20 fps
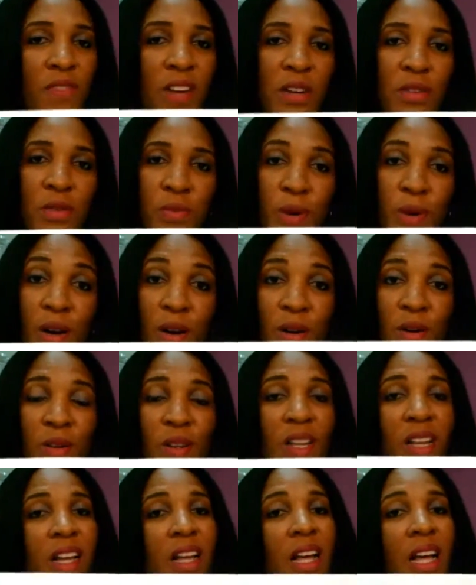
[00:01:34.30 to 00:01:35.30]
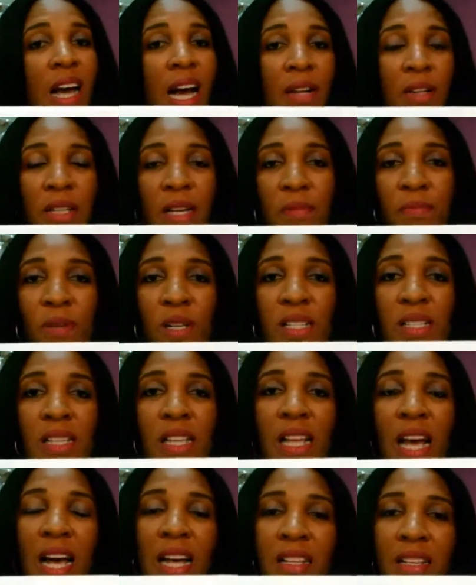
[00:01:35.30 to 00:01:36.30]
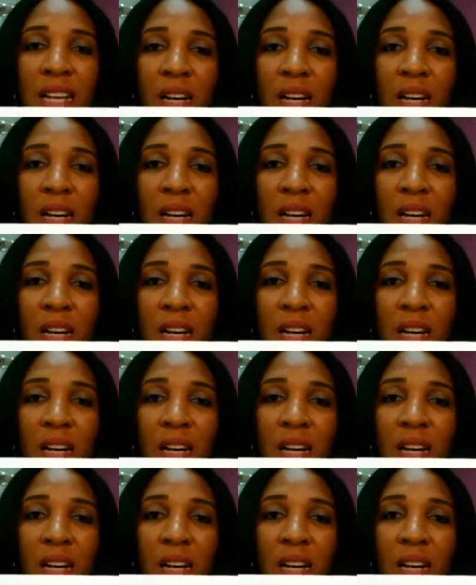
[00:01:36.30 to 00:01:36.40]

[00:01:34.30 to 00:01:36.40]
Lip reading: I'm doing something very well, another